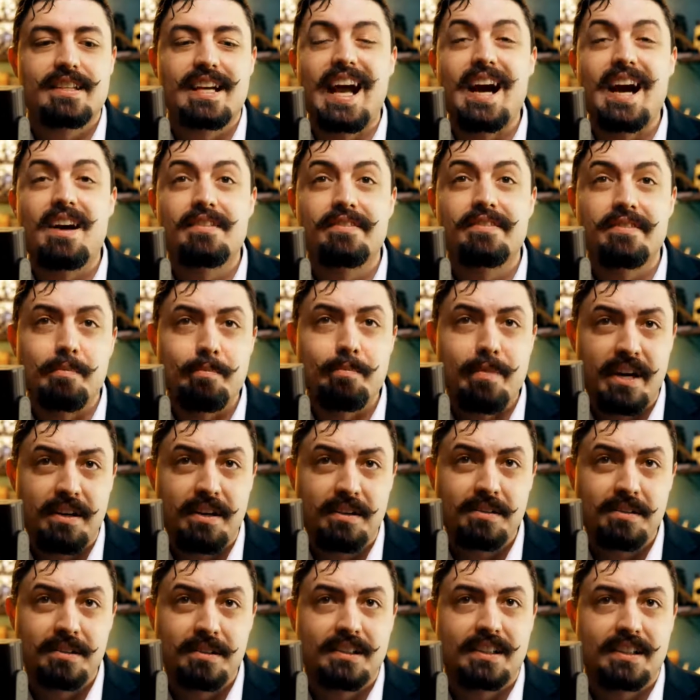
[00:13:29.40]

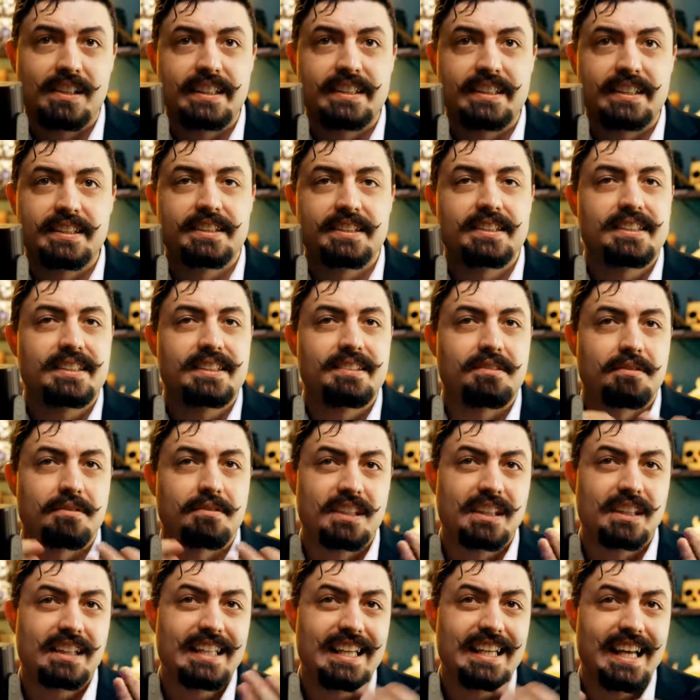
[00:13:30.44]
alphabetical lists,
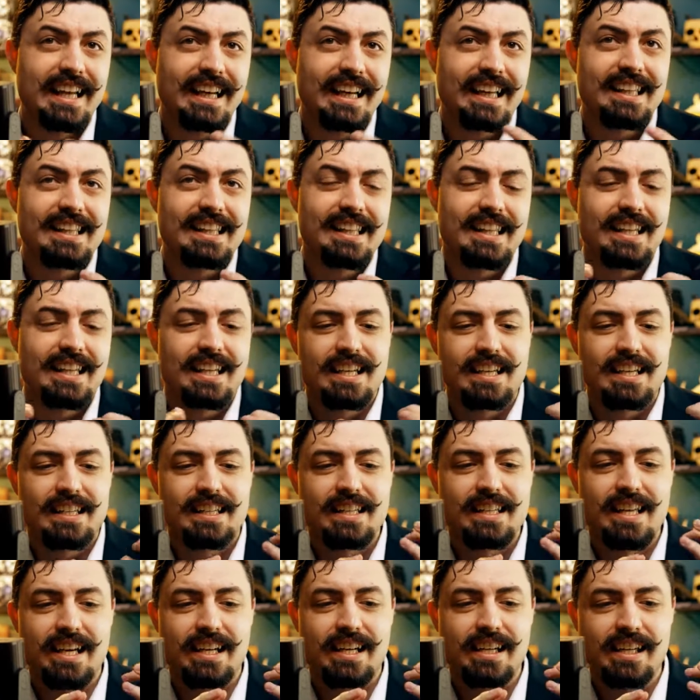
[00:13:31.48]
really anything
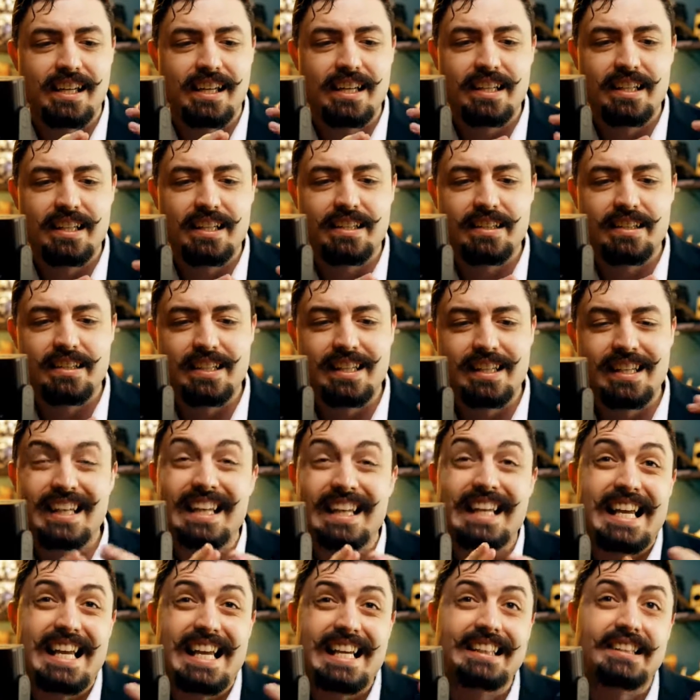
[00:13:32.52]
that is in
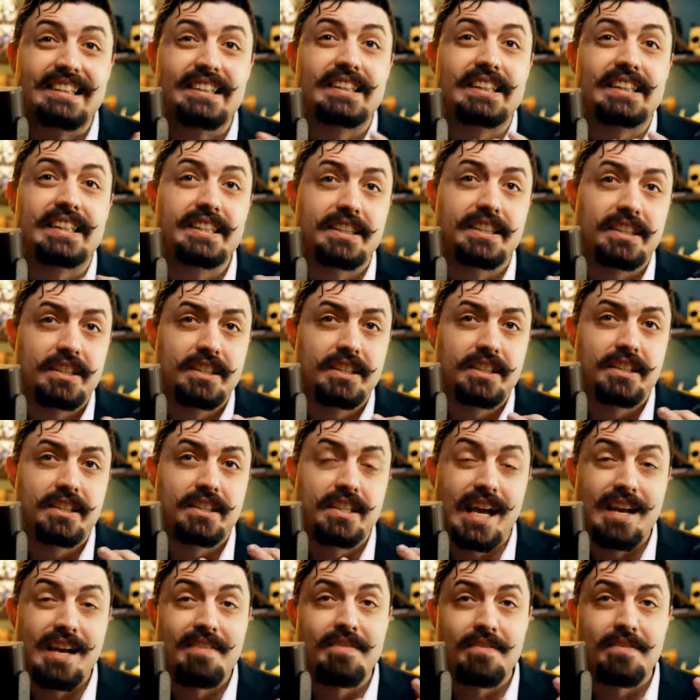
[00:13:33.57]
a list
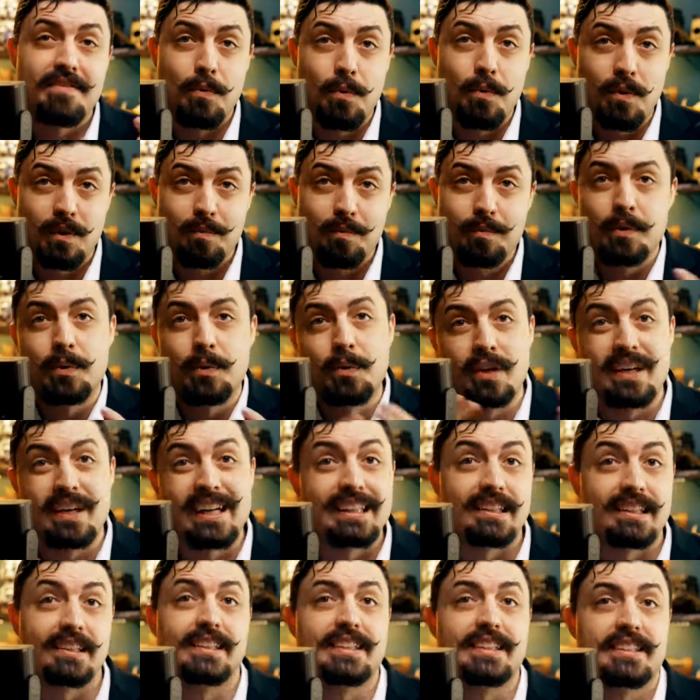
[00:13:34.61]
type form or a
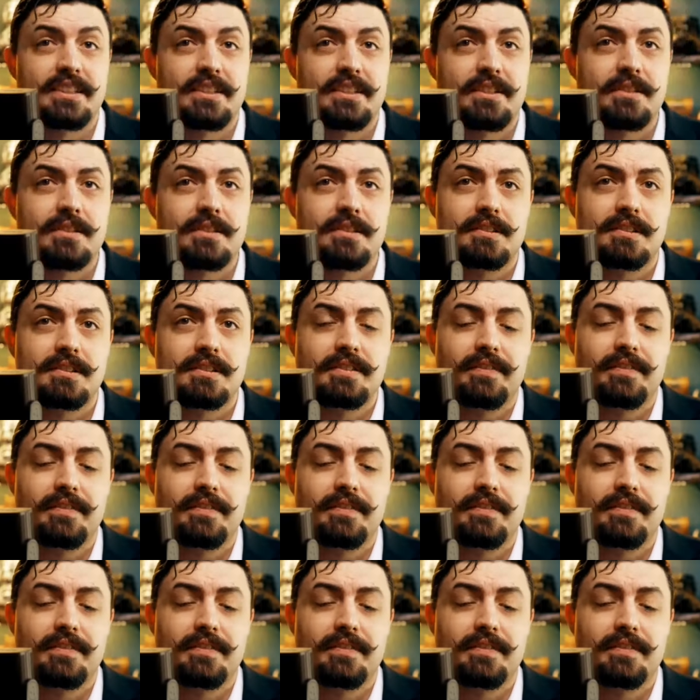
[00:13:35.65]
listable.